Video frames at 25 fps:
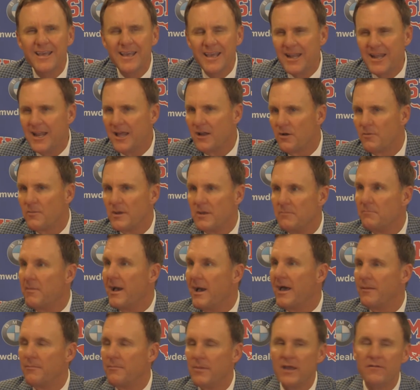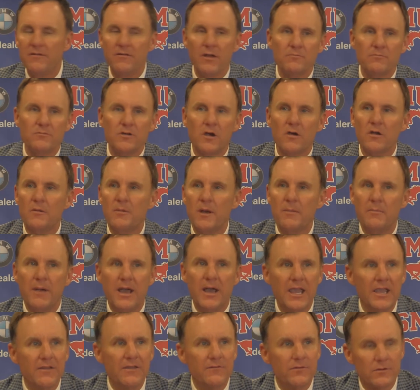And I don't mean bad behavior. I'm talking about
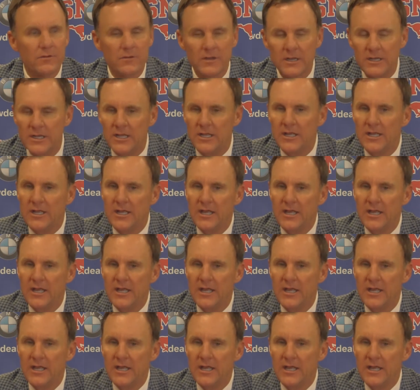behavior and